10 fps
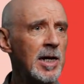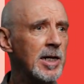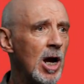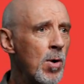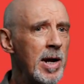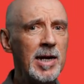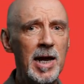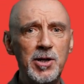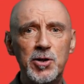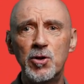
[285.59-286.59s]
going
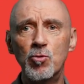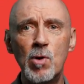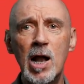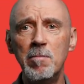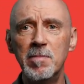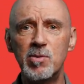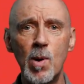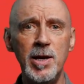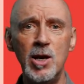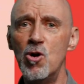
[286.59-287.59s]
into the realms
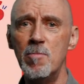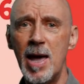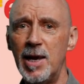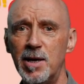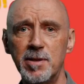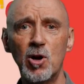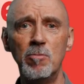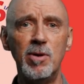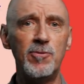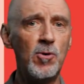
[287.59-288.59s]
where no man has
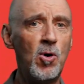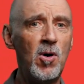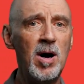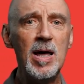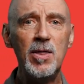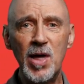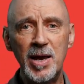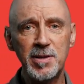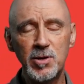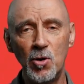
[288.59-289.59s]
gone before,
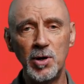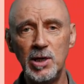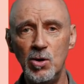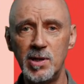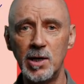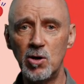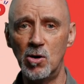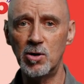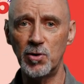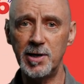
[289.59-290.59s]
that's not using
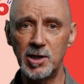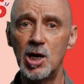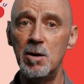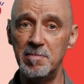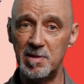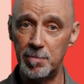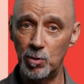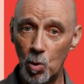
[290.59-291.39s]
concrete terms. But